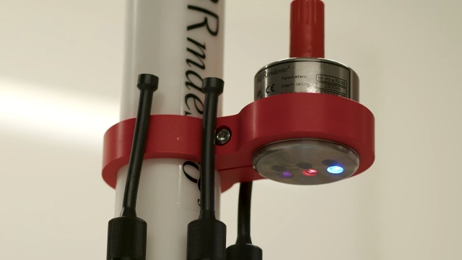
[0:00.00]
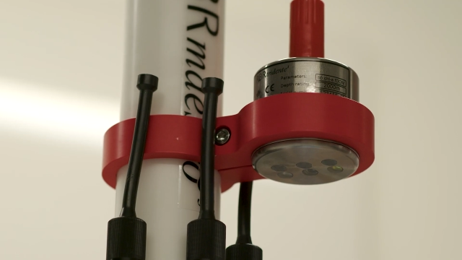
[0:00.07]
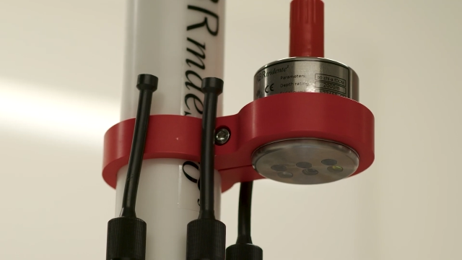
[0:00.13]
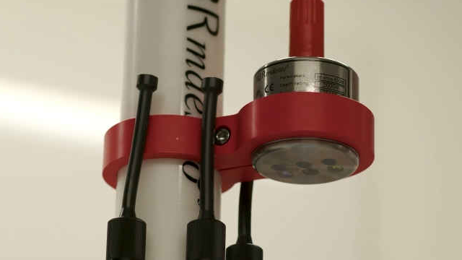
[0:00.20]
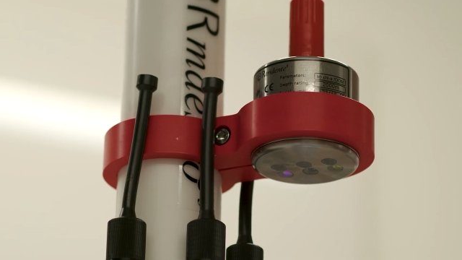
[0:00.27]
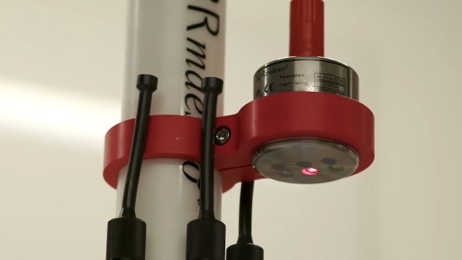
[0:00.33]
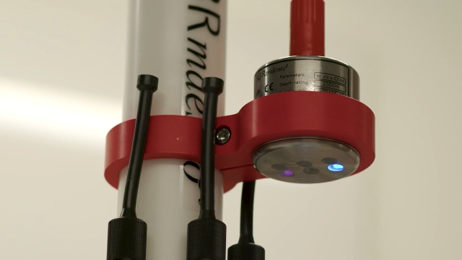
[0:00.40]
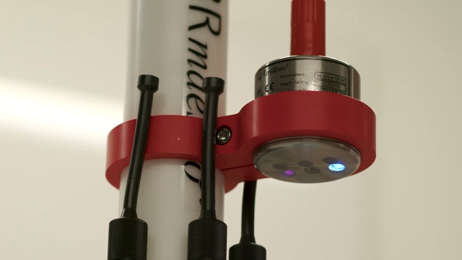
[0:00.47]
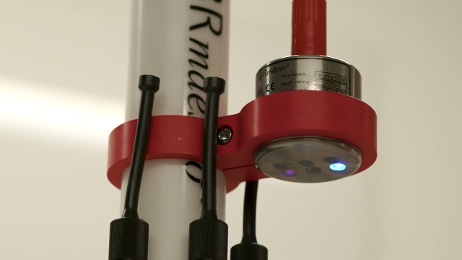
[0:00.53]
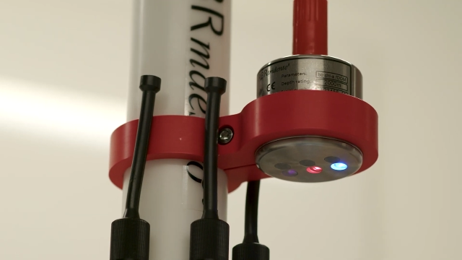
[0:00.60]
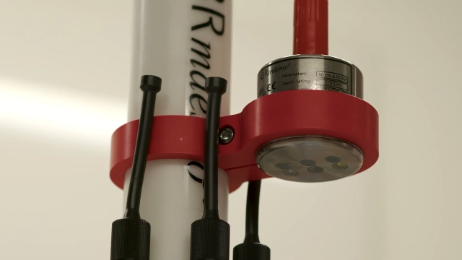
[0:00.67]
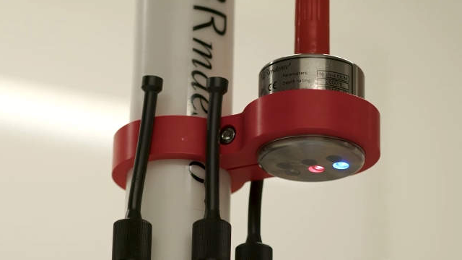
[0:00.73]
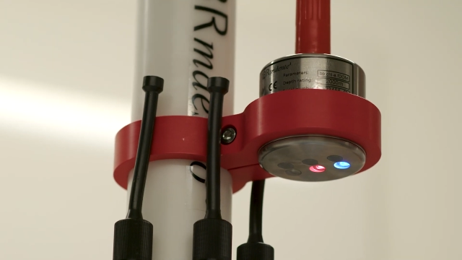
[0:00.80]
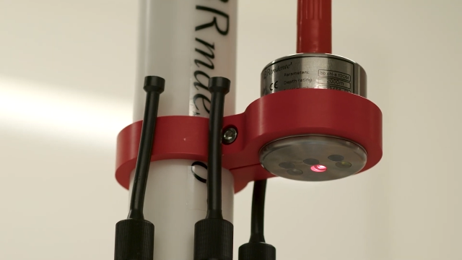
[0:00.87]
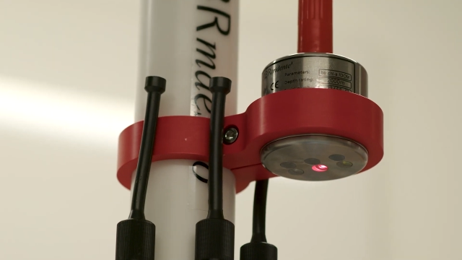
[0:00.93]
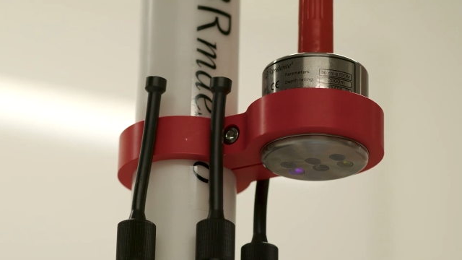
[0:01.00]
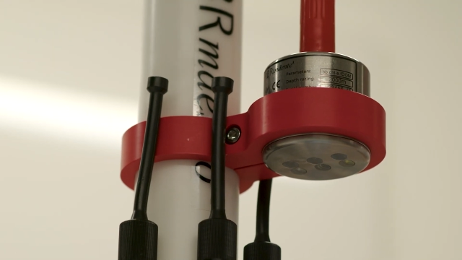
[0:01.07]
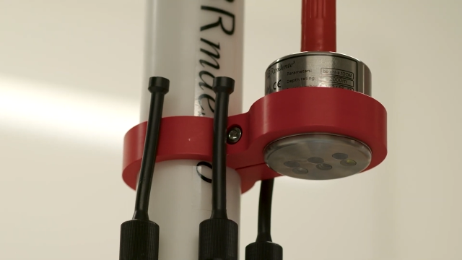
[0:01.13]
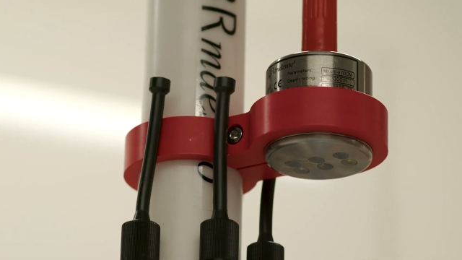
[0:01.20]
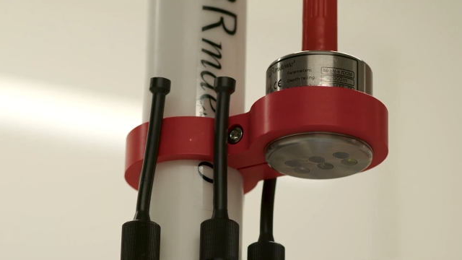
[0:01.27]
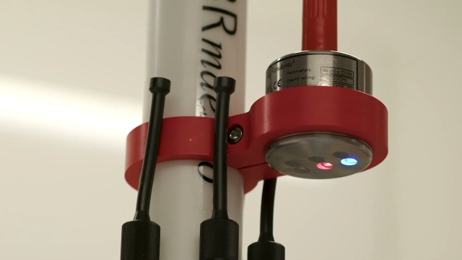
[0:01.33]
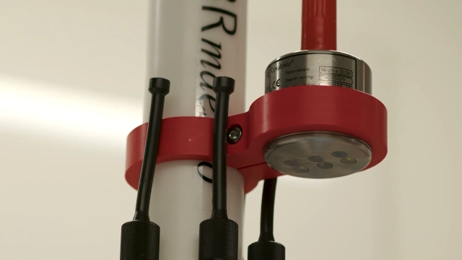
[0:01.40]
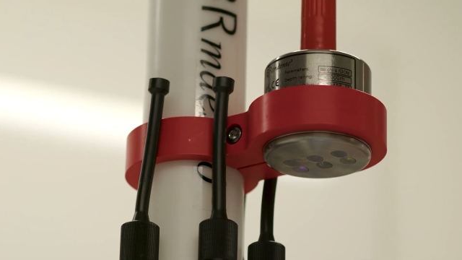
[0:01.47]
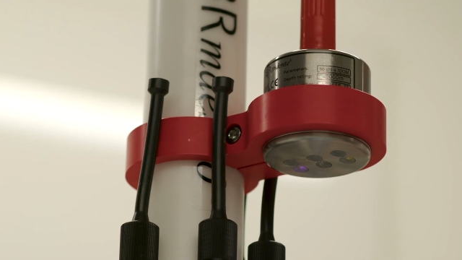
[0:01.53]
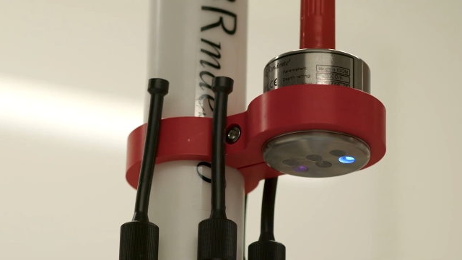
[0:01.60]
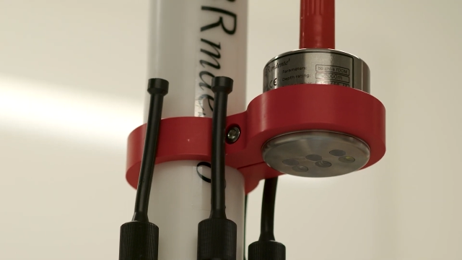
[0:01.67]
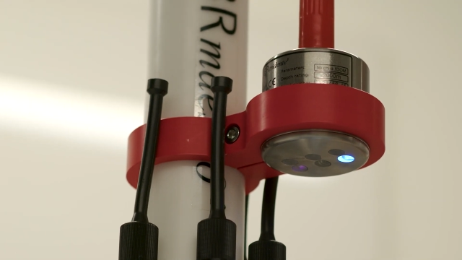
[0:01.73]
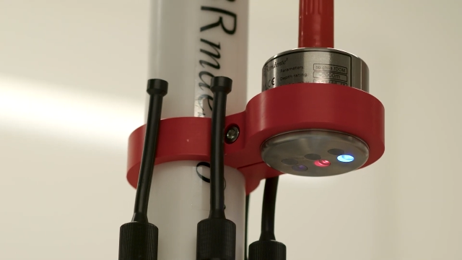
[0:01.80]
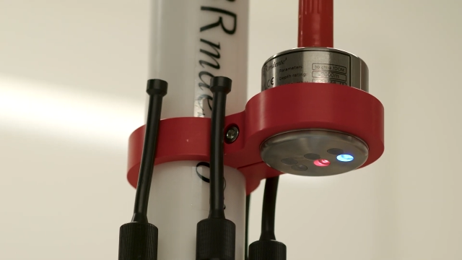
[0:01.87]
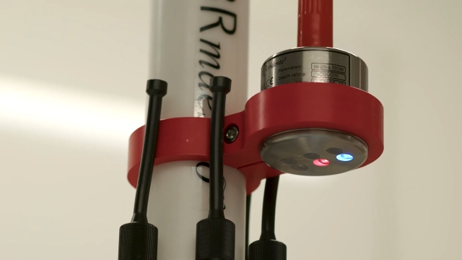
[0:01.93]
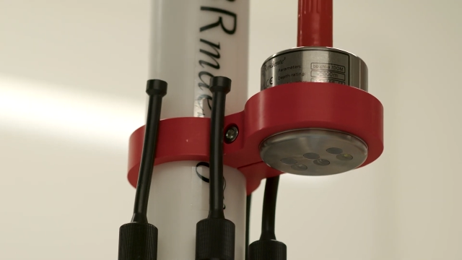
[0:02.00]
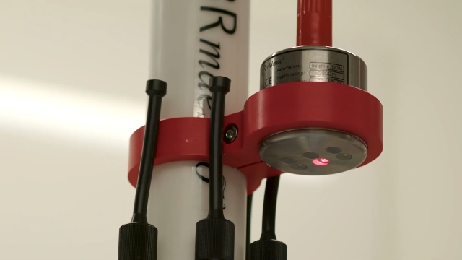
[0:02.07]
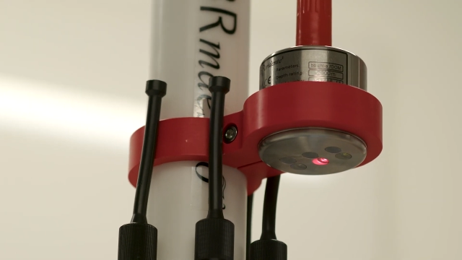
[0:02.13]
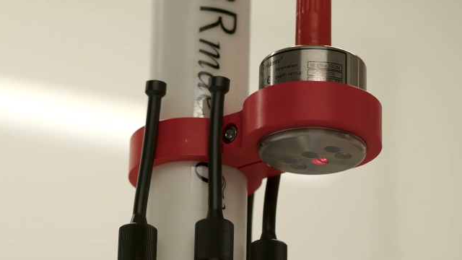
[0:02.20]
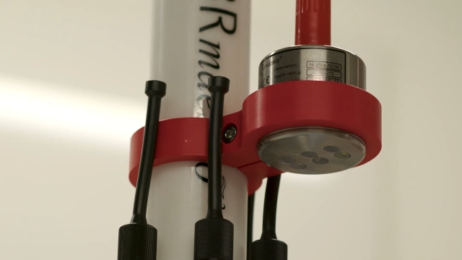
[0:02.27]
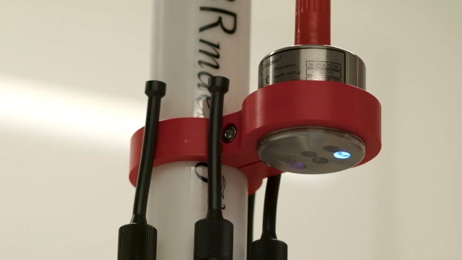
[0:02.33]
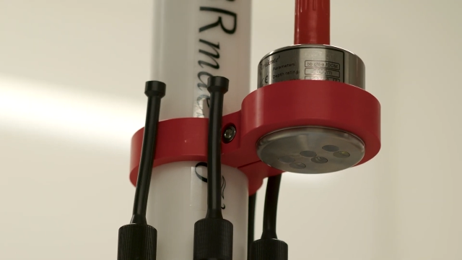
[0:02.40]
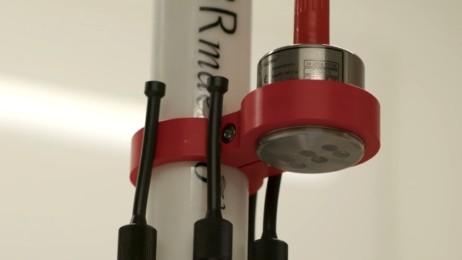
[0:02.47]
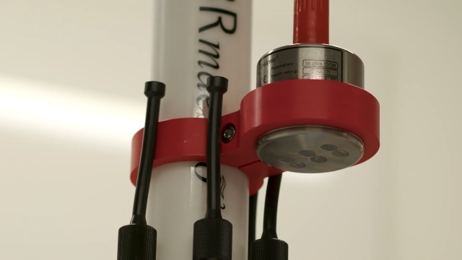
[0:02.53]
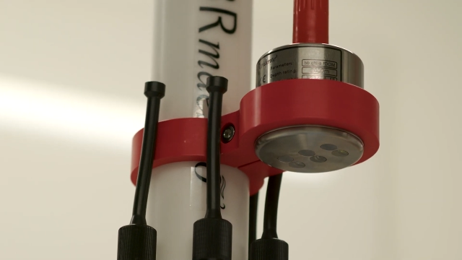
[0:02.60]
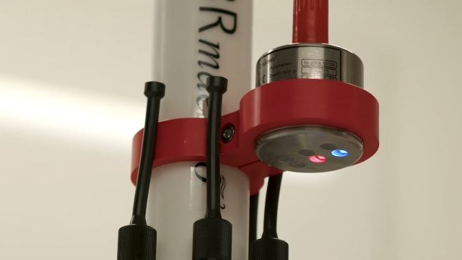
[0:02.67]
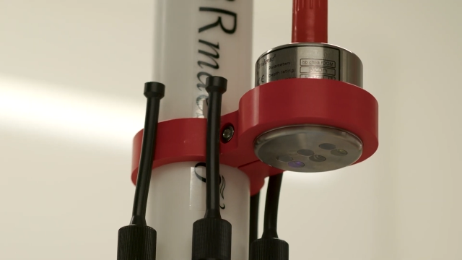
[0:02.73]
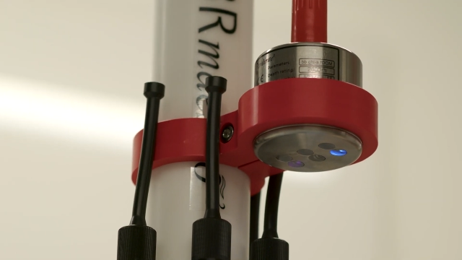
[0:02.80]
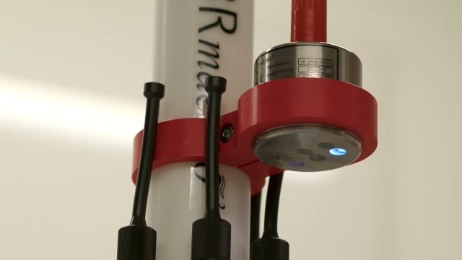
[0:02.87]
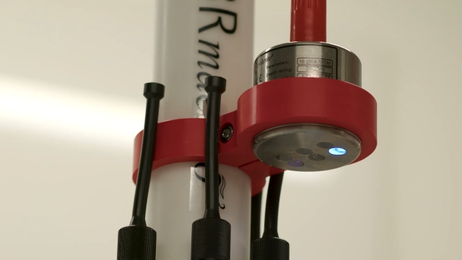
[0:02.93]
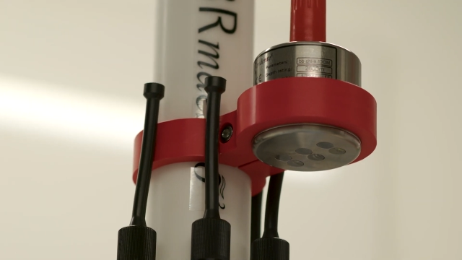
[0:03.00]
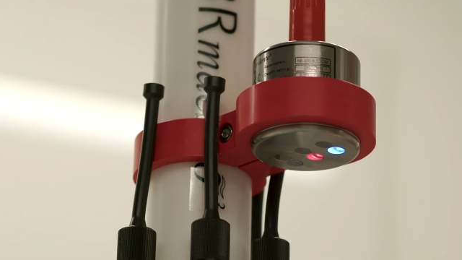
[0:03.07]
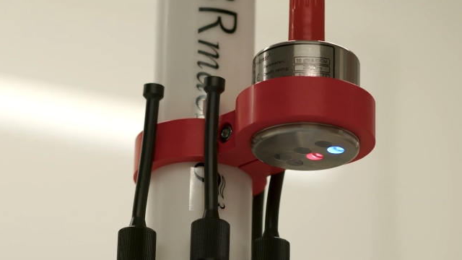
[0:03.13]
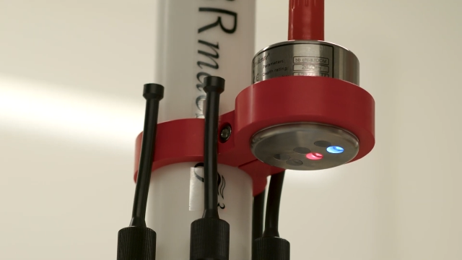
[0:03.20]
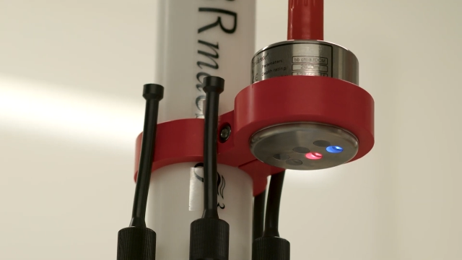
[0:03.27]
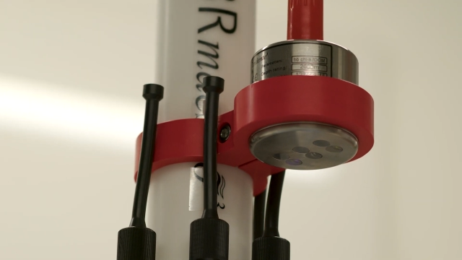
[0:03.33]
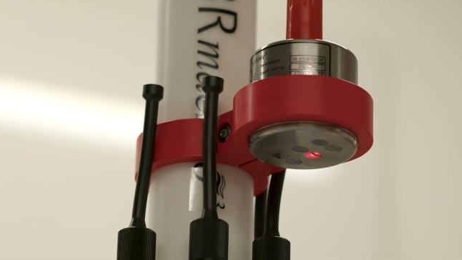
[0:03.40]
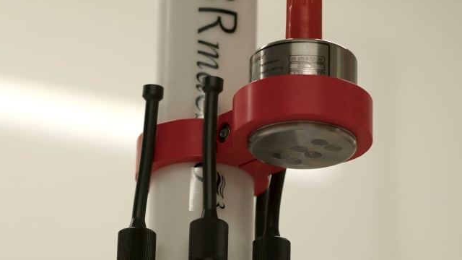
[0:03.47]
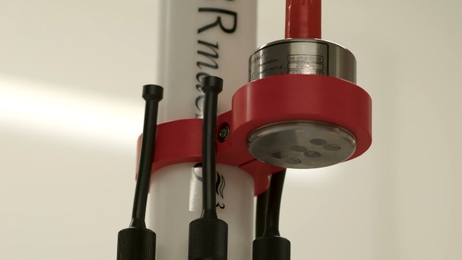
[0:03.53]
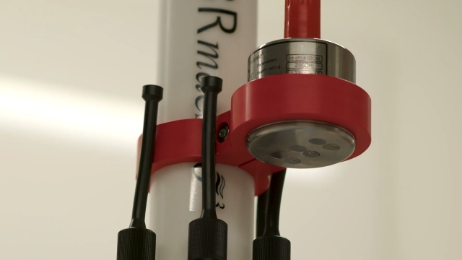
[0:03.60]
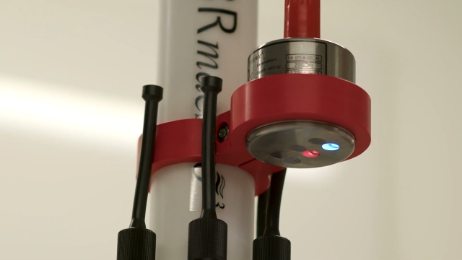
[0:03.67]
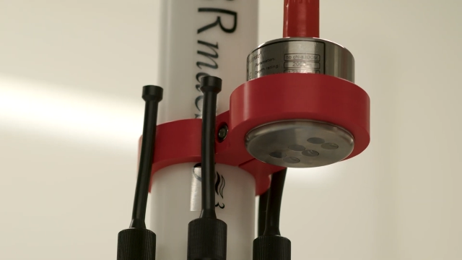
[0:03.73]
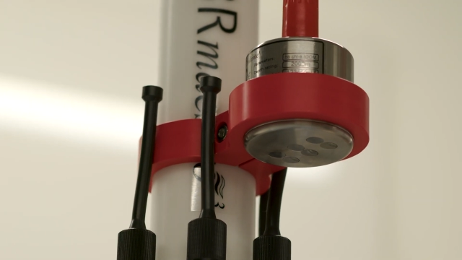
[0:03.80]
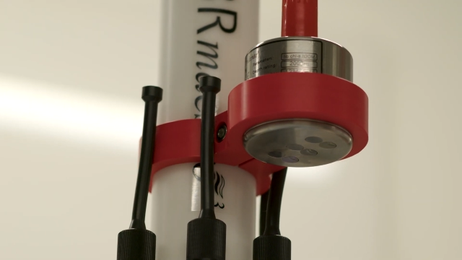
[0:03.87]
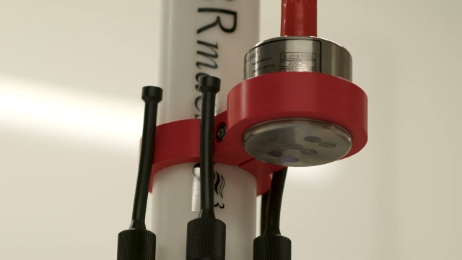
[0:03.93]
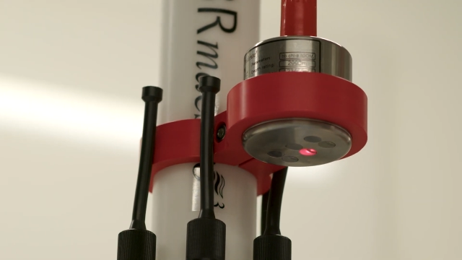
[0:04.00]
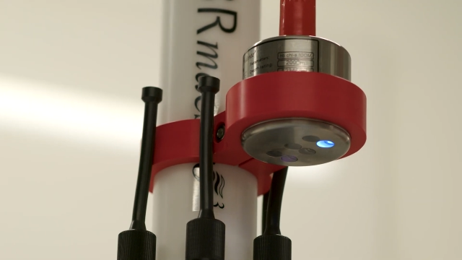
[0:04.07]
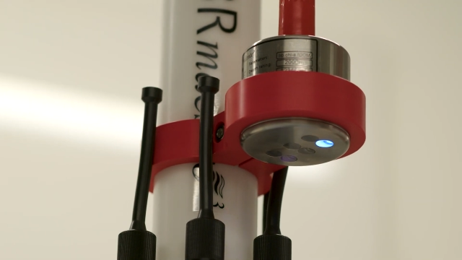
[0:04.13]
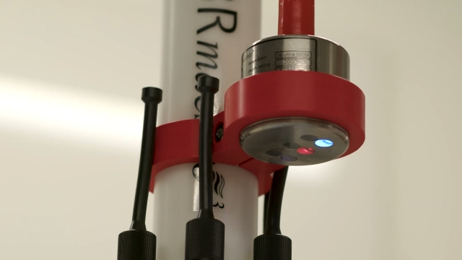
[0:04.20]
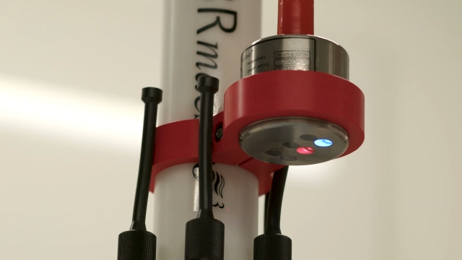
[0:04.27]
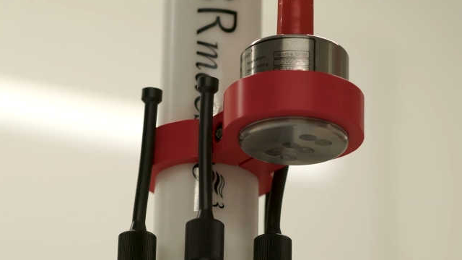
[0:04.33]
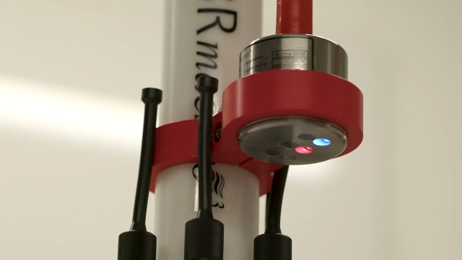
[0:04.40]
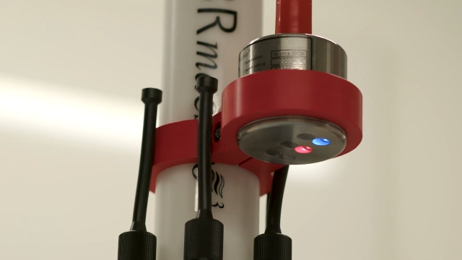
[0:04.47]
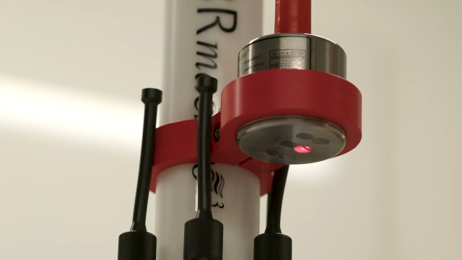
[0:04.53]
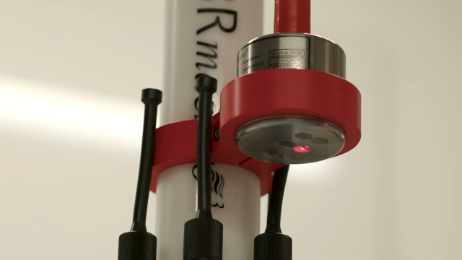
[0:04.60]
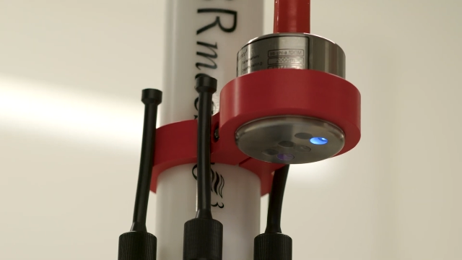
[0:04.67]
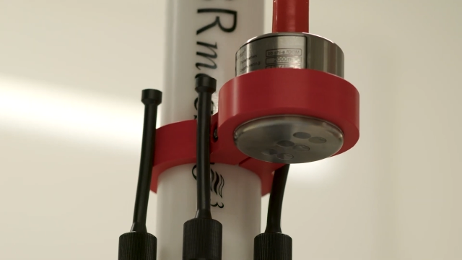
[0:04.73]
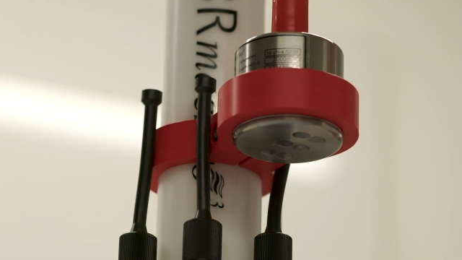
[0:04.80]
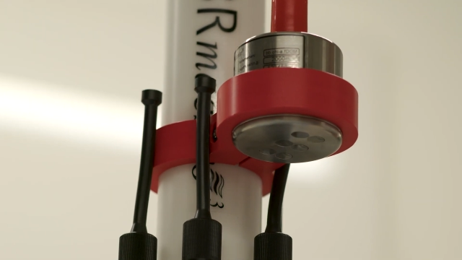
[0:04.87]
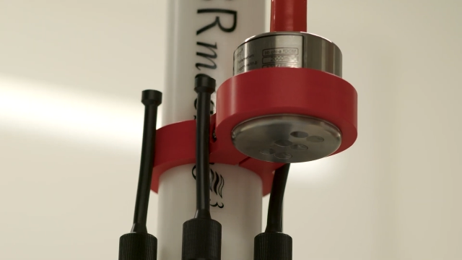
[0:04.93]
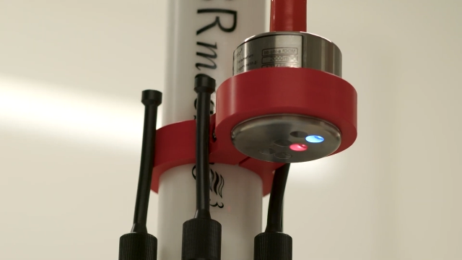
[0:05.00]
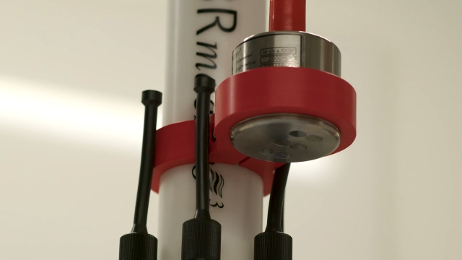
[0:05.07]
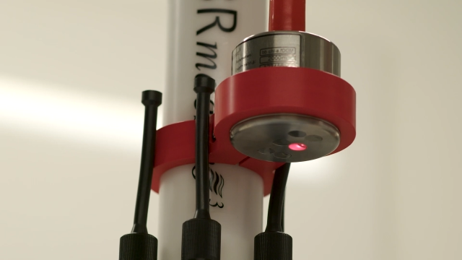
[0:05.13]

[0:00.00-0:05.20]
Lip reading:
No face is visible, so there are no lips to read.